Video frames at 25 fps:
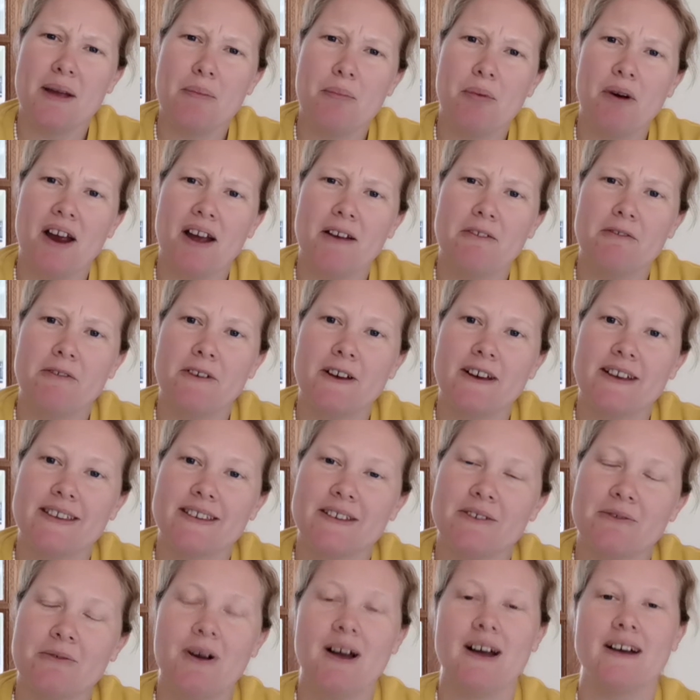
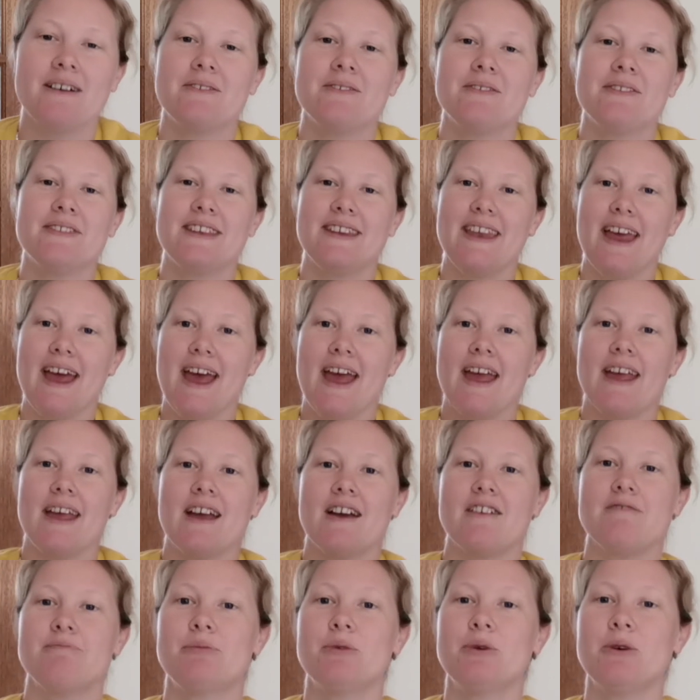breakfast? Well, today
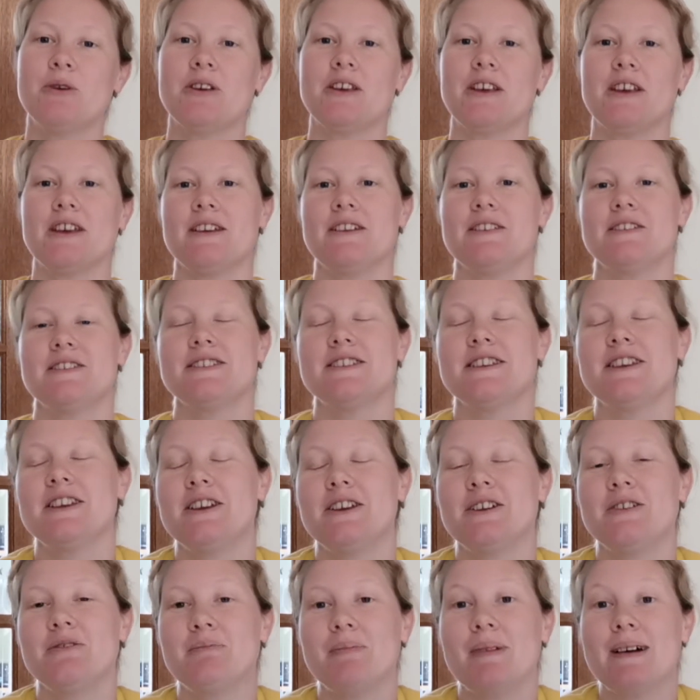I've brought you
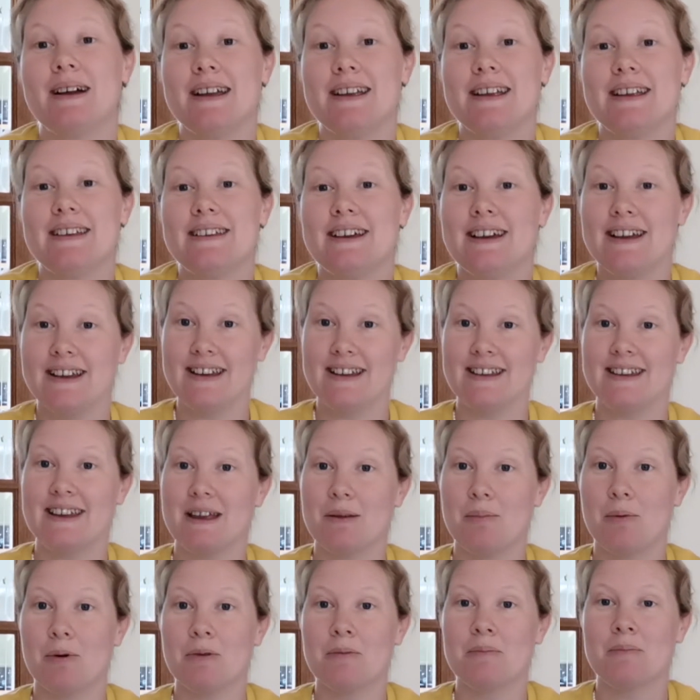into my dining
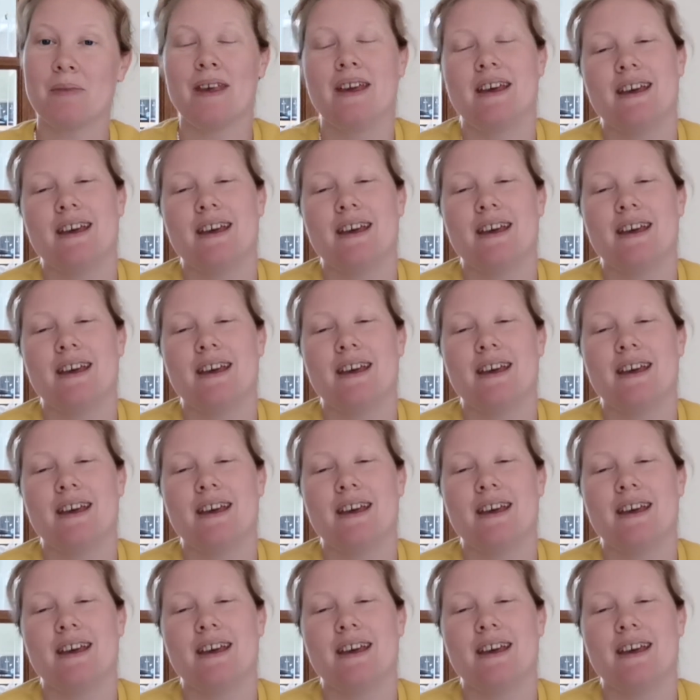table.